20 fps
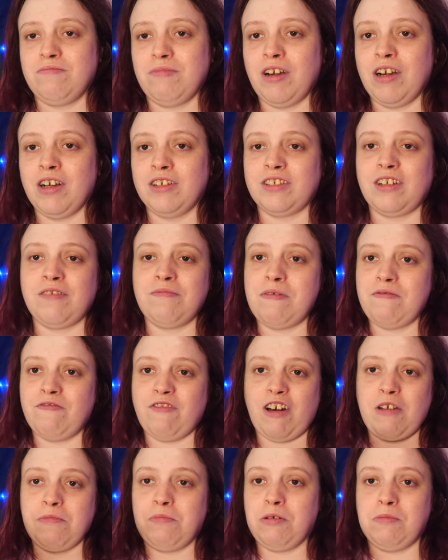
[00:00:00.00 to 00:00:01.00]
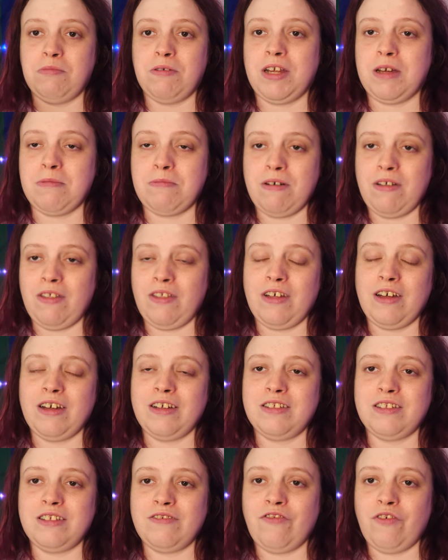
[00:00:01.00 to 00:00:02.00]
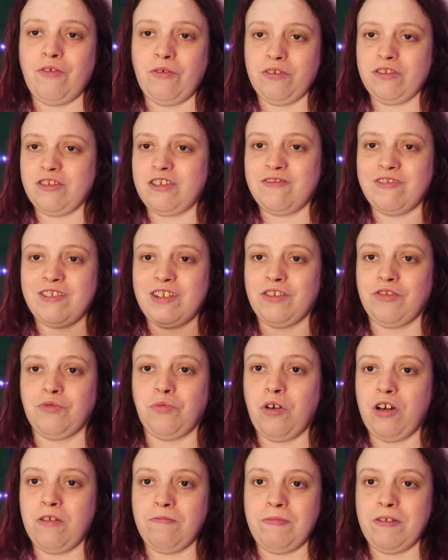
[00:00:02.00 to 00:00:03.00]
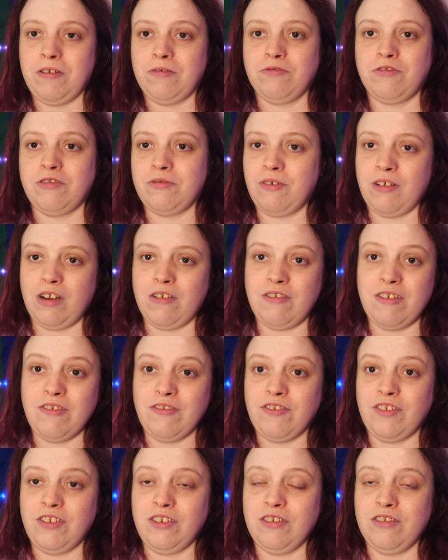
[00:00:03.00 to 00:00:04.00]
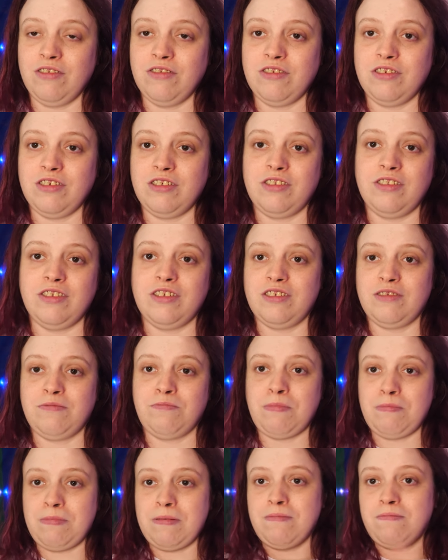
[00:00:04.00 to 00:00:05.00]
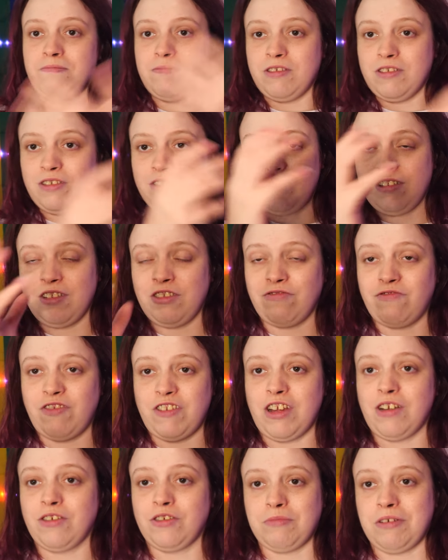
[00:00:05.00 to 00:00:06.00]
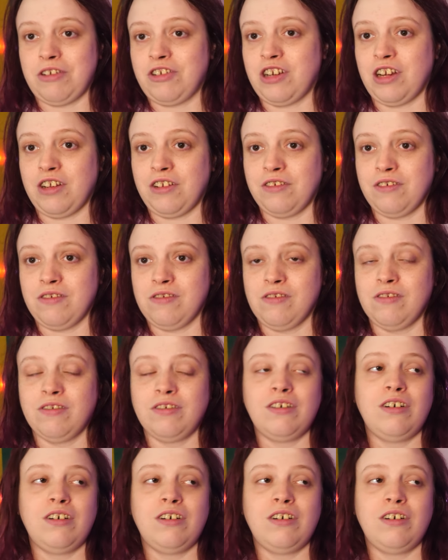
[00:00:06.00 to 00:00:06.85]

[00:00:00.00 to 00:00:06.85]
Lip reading: Because I've been very public about that. If you want to see videos of what I've been up to while I've lived in London, there's videos on my channel.